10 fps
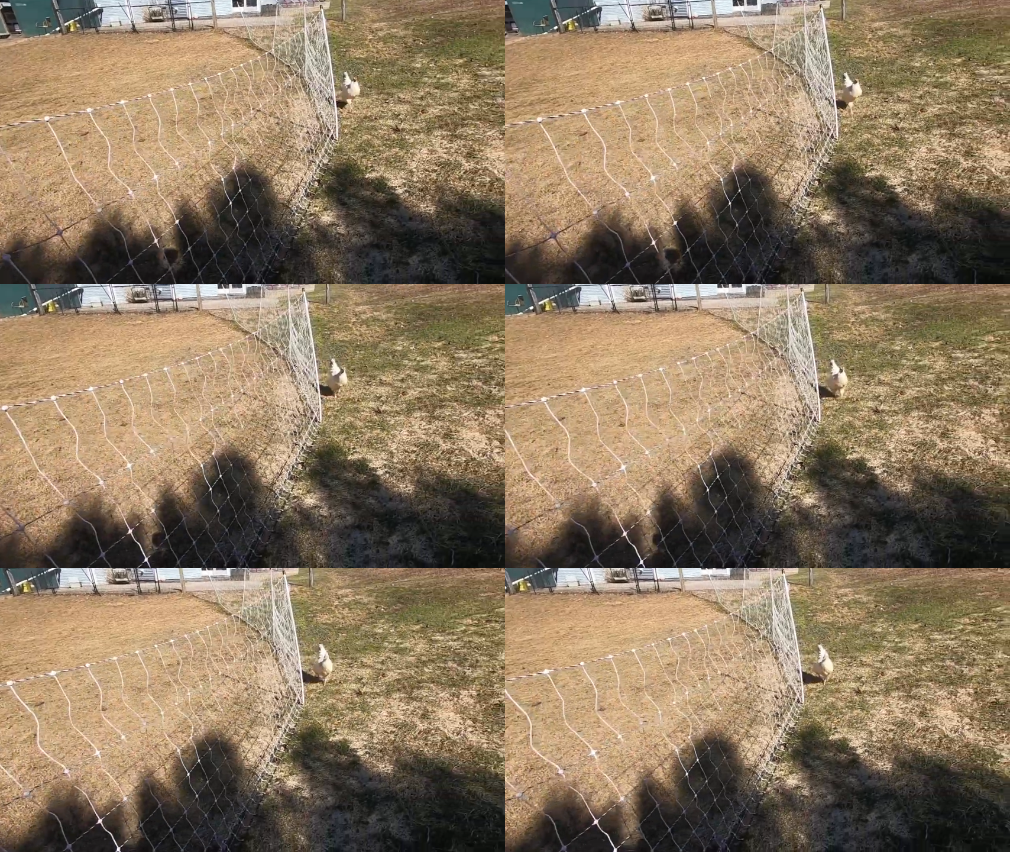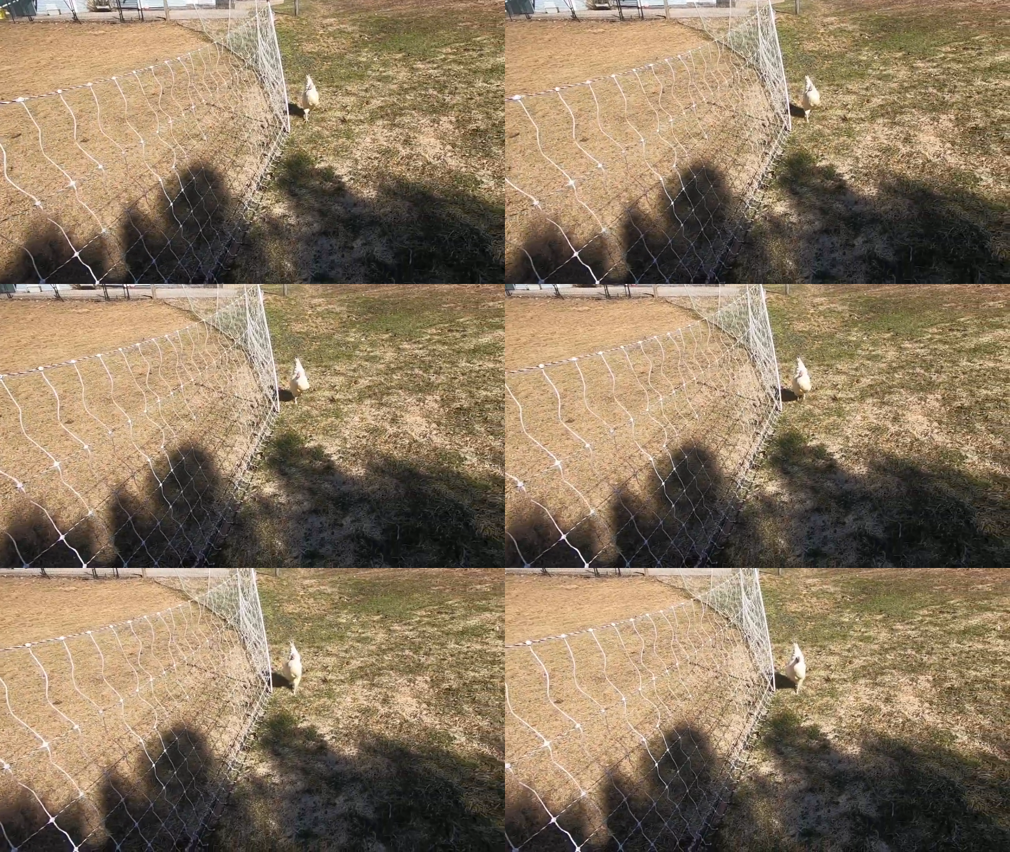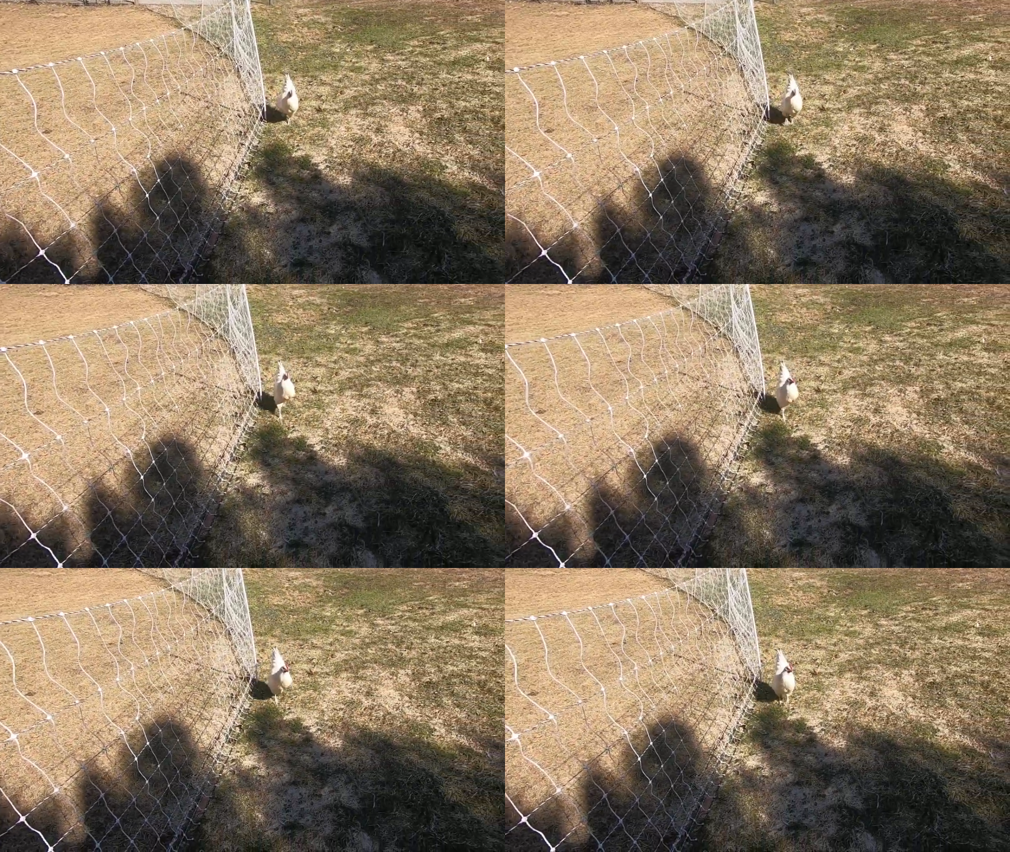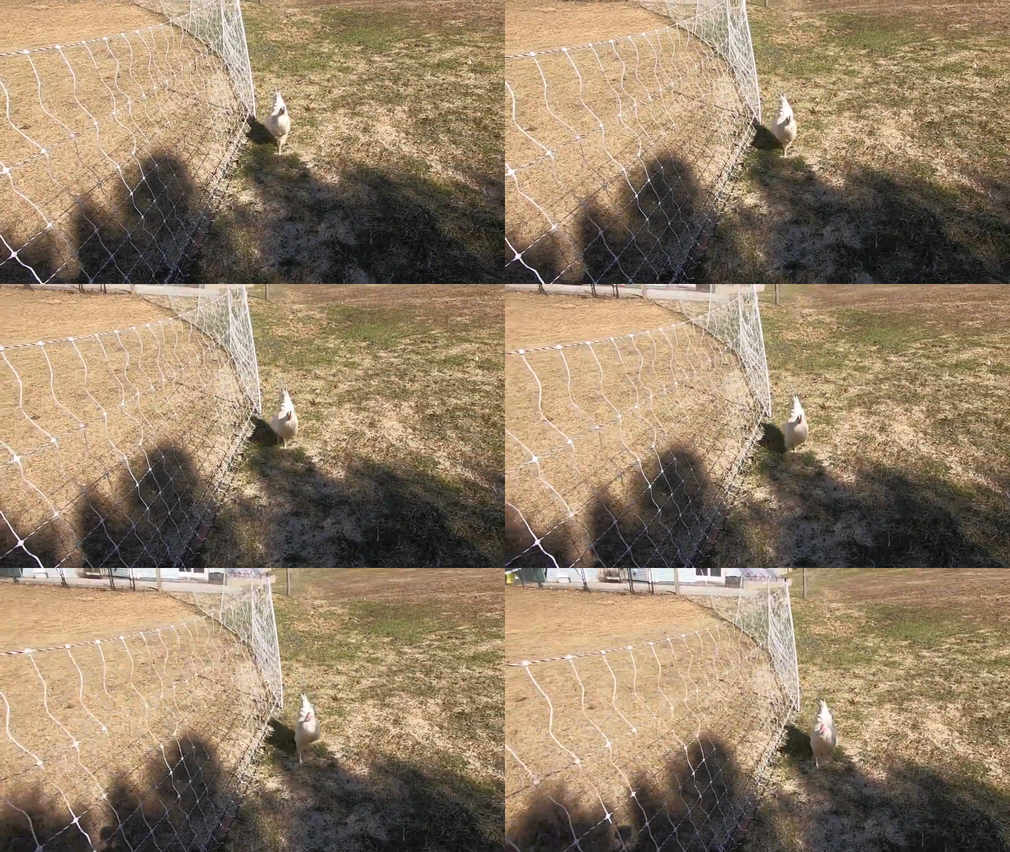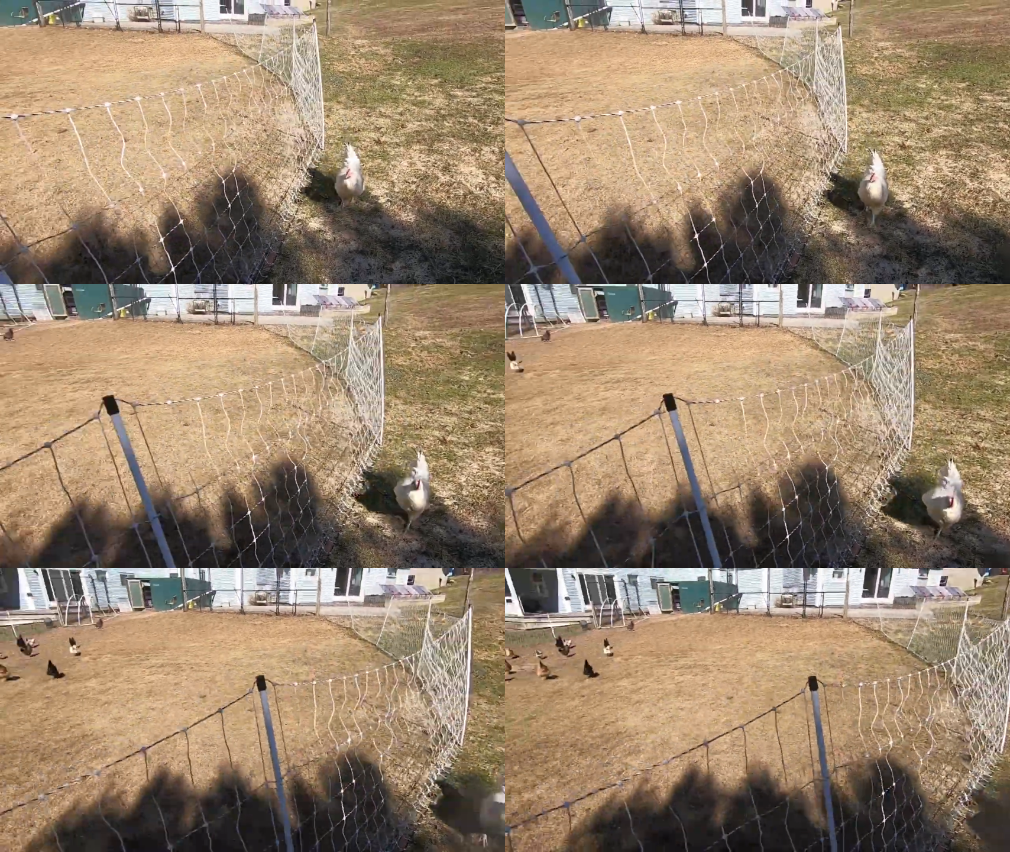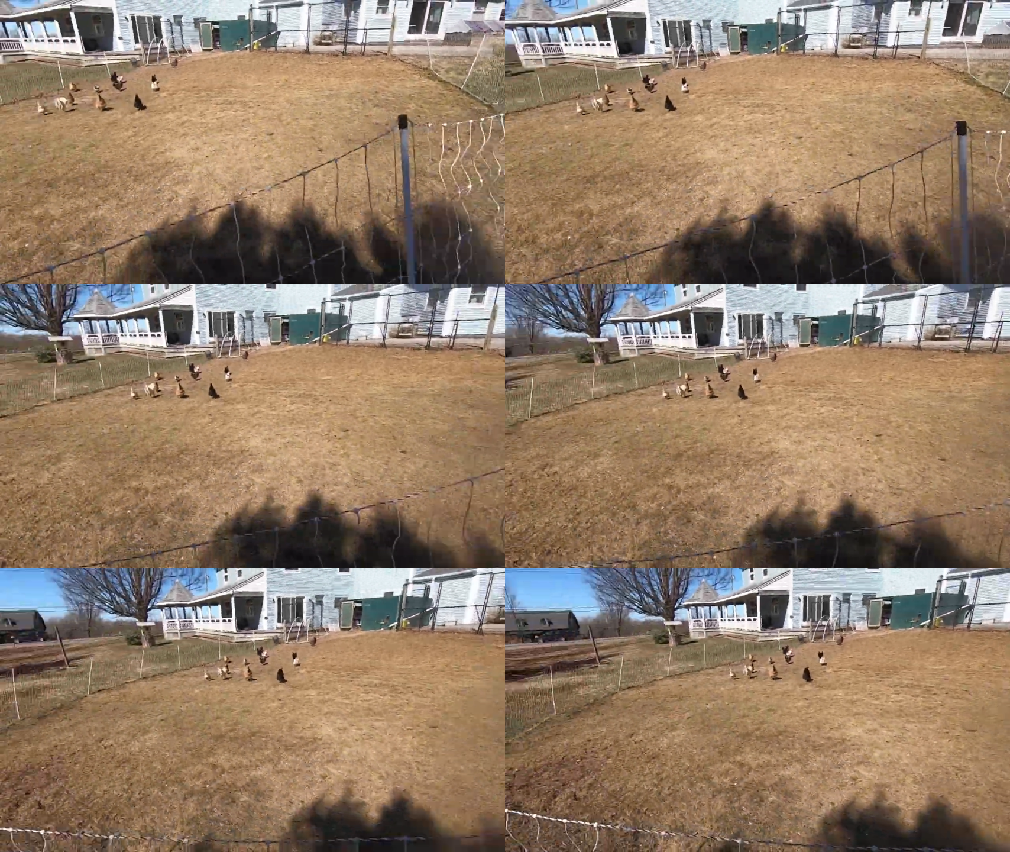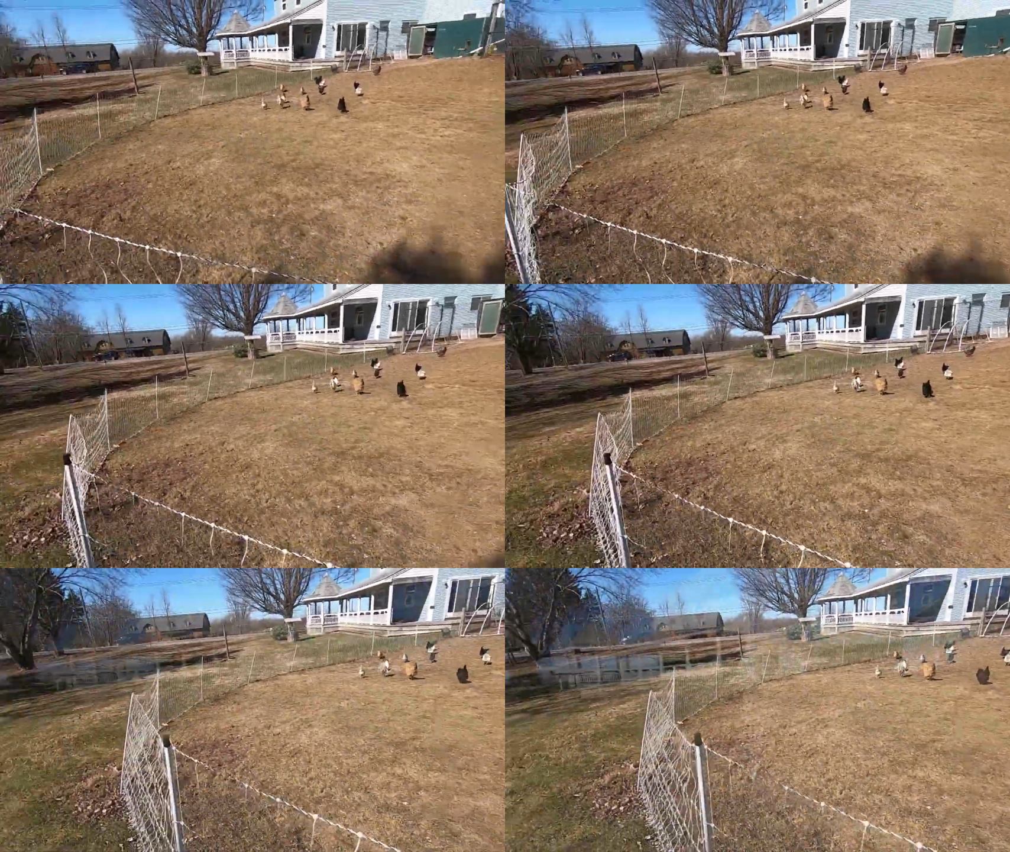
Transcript: (no speaker visible)